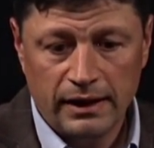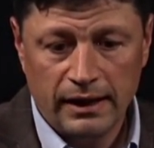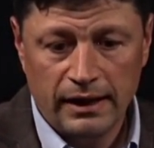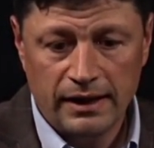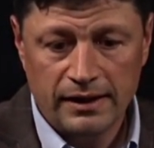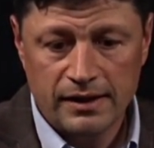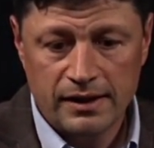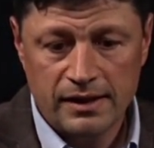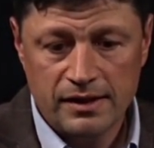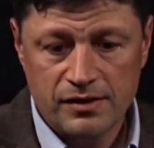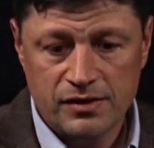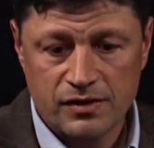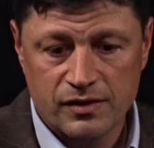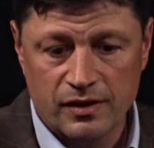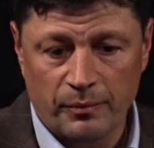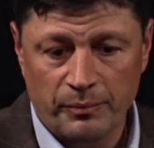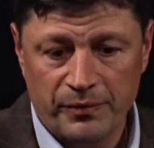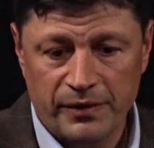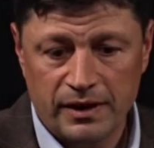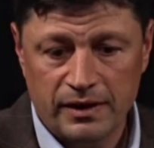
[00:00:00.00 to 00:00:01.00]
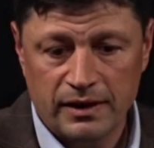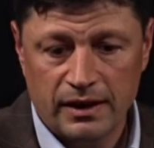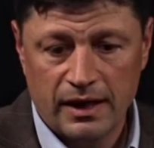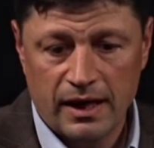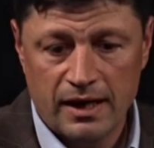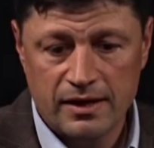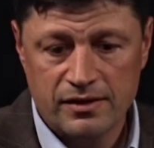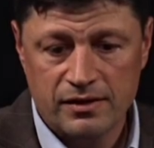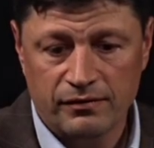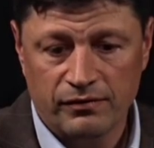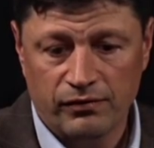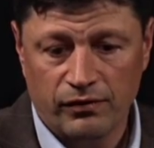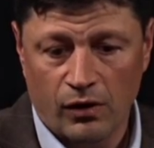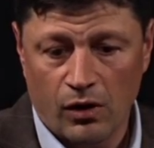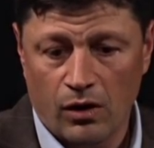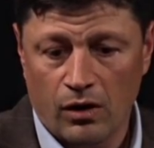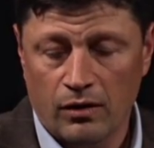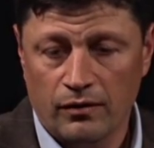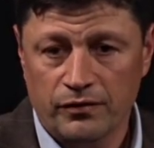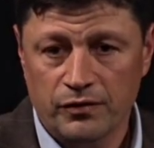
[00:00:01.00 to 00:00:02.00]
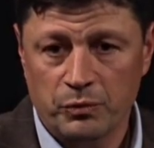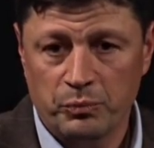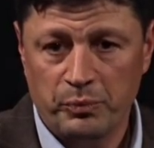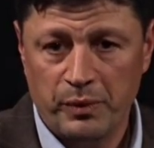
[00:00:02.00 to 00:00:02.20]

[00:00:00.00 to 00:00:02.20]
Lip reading: It is something that has evolved.